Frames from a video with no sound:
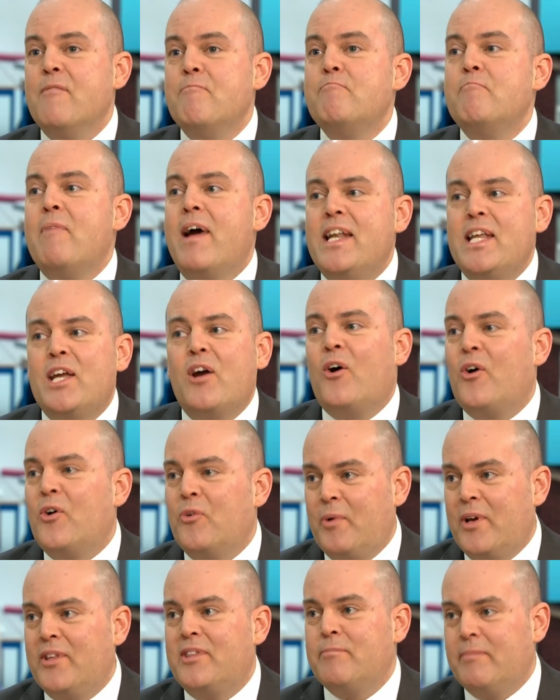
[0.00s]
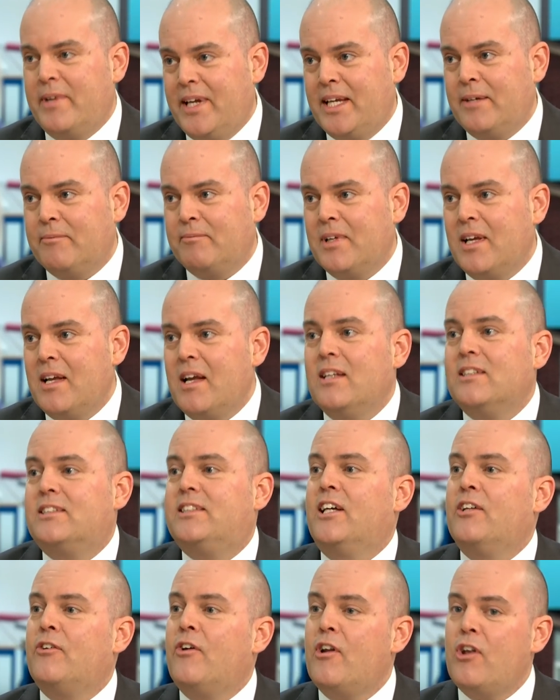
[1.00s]
and many are with me.
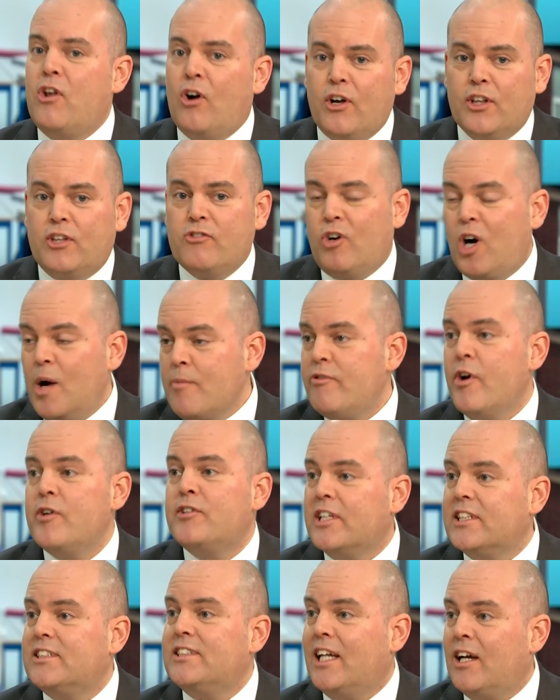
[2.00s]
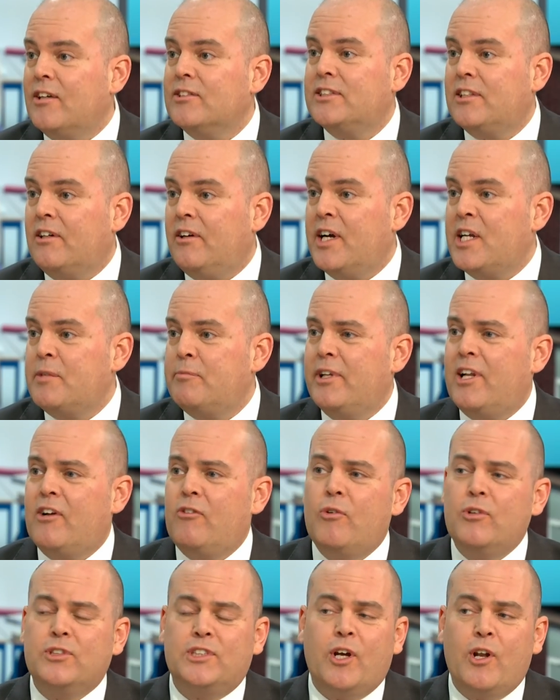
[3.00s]
So there are lot, there are protests outside, but there
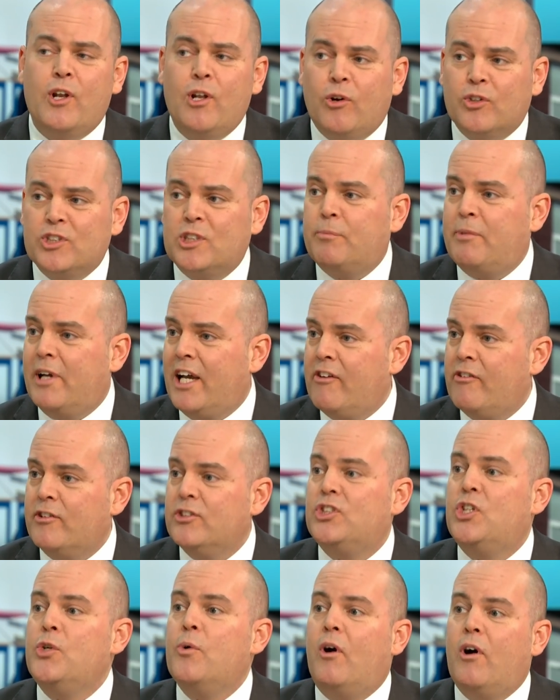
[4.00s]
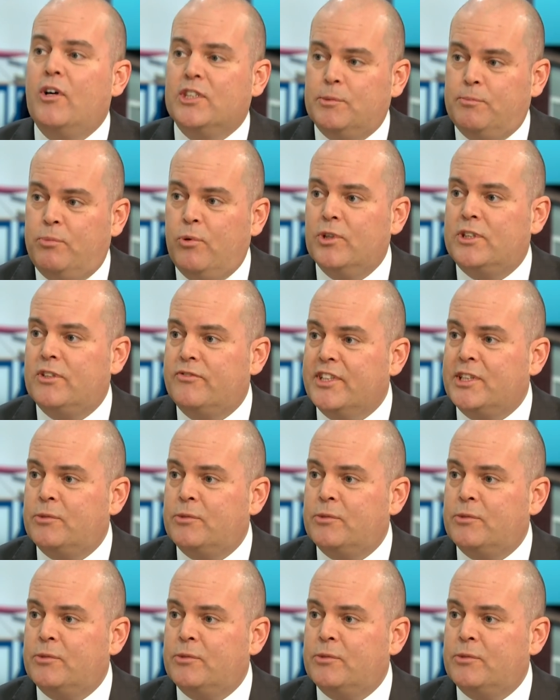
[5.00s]
are also lots of parents who are supportive of